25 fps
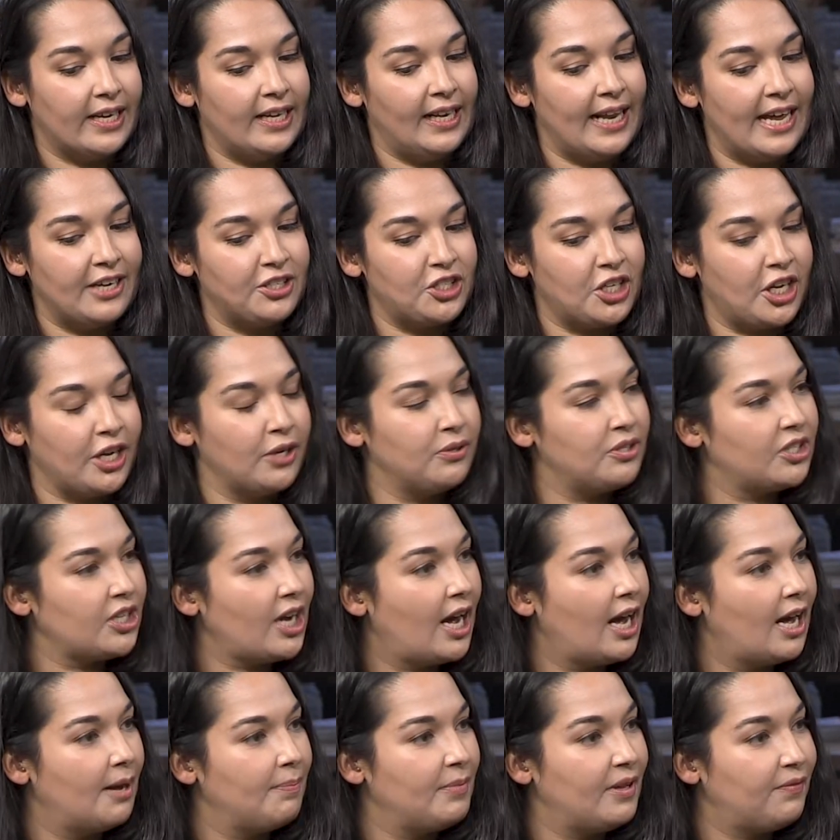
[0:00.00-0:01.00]
Legco
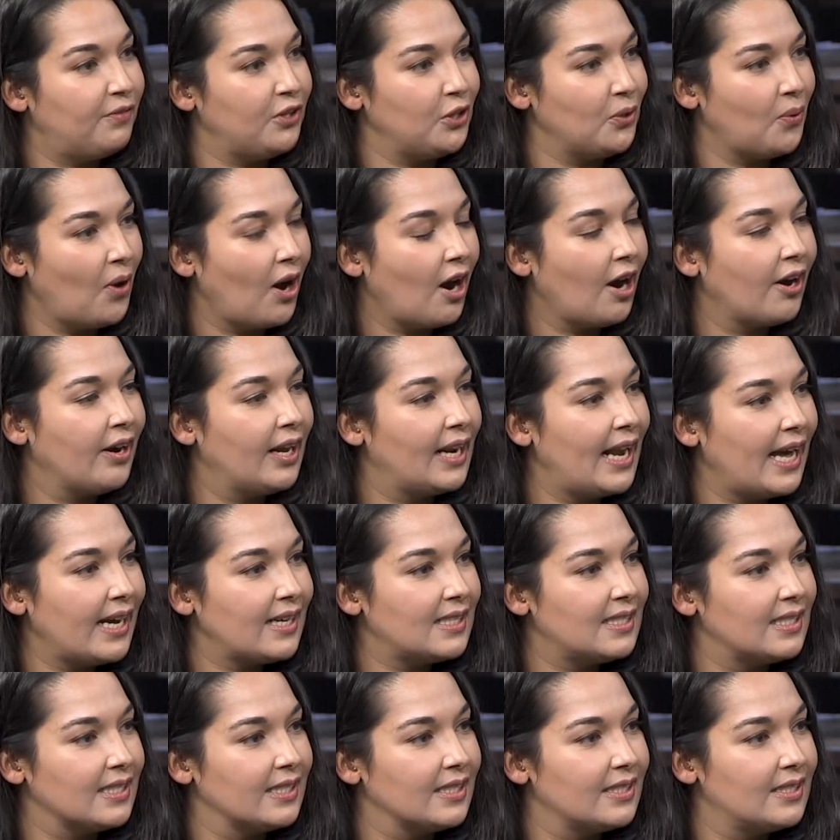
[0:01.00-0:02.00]
term if you are
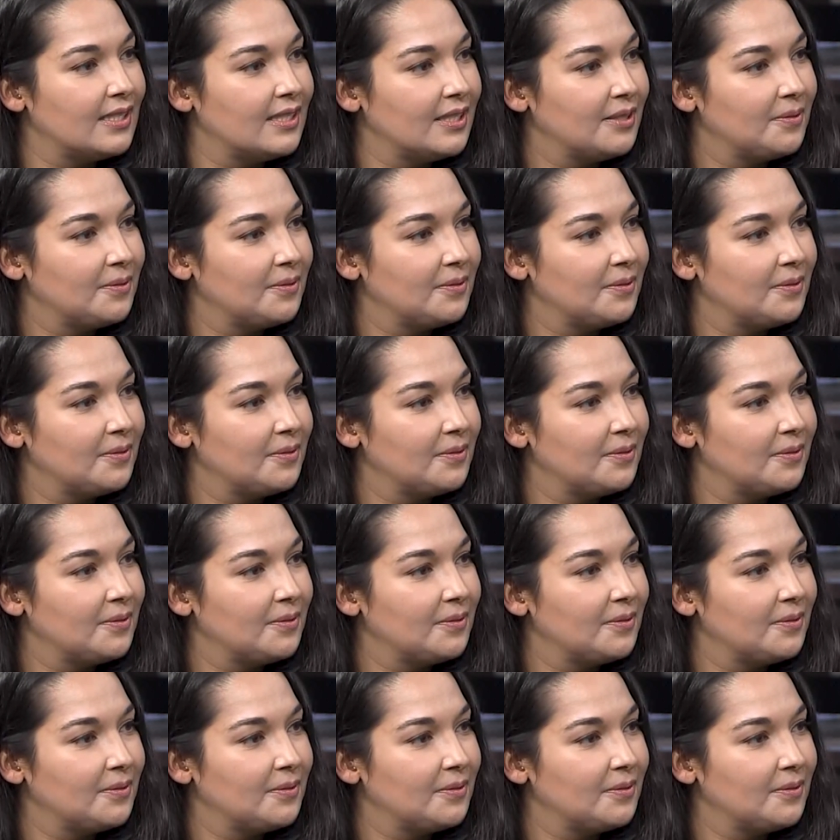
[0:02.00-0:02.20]
elected?